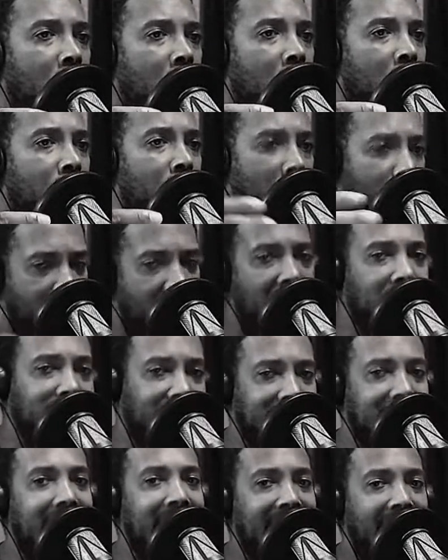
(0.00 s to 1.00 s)
the files
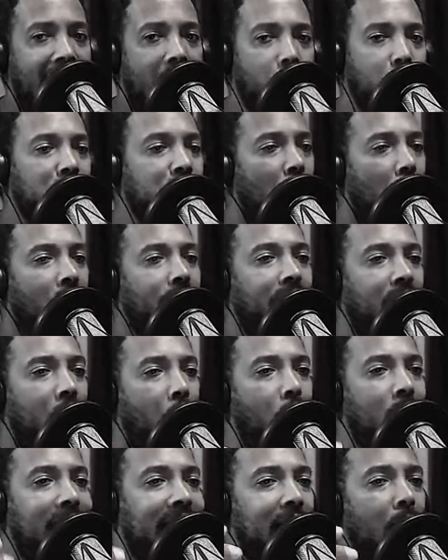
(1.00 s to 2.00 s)
that they got was called the
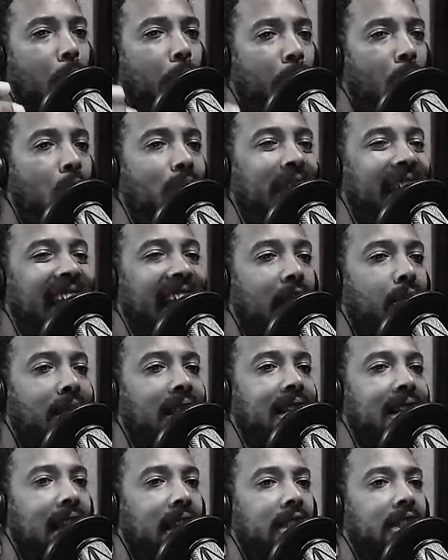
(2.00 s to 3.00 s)
COINTELPRO, the
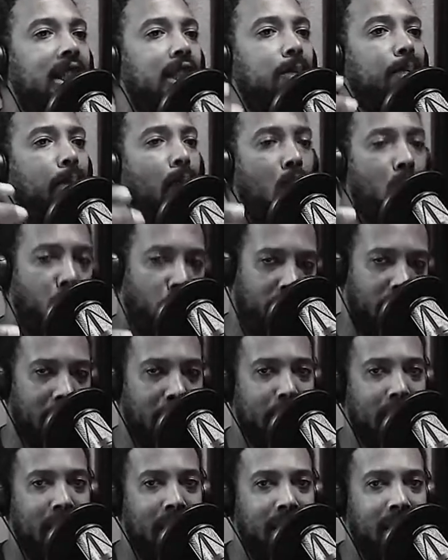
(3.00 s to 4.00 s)
counterintelligence program,
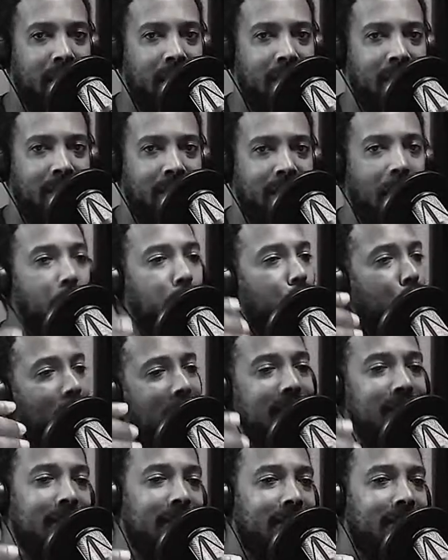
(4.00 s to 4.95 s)
that was written.